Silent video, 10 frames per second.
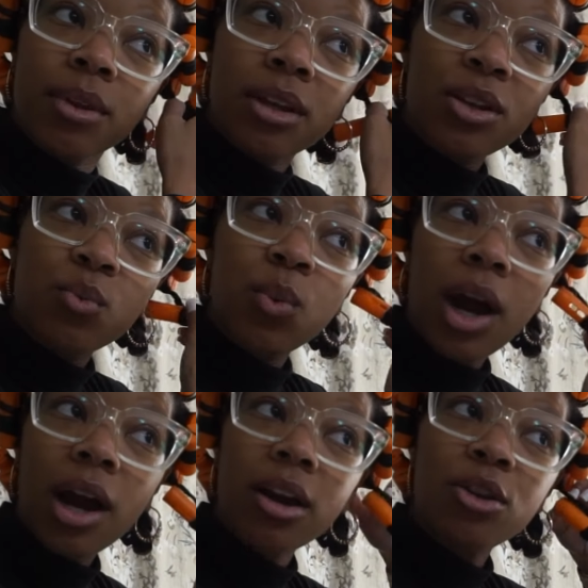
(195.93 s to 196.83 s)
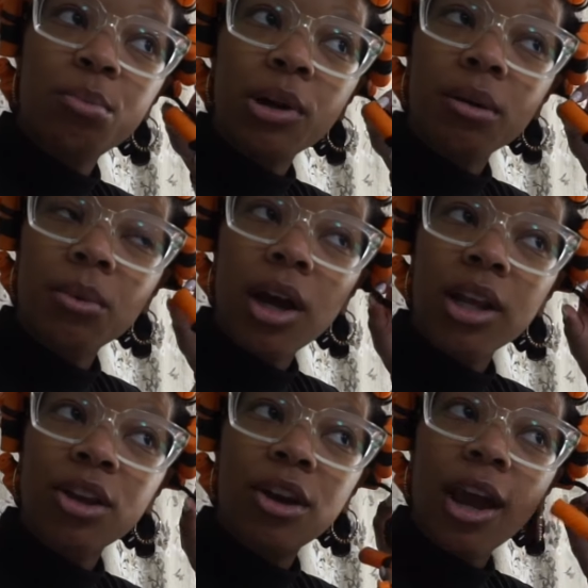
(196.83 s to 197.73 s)
because why are you perm
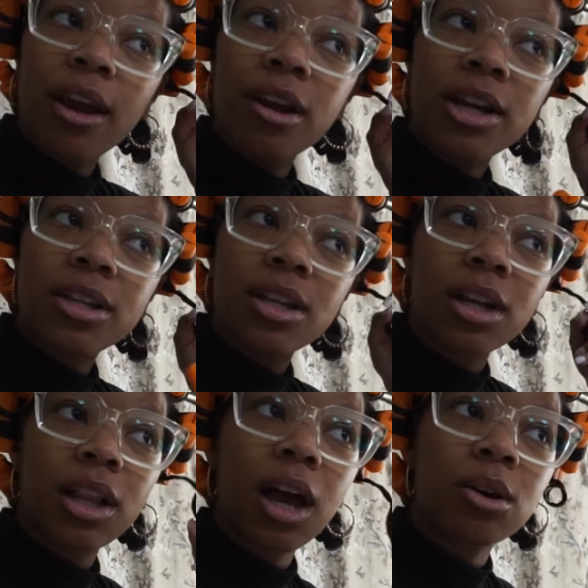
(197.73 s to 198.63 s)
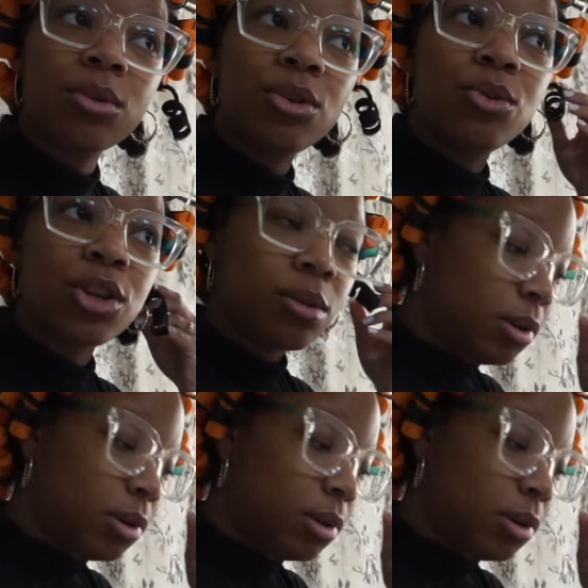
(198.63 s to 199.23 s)
rodding your hair at ten o'clock when you should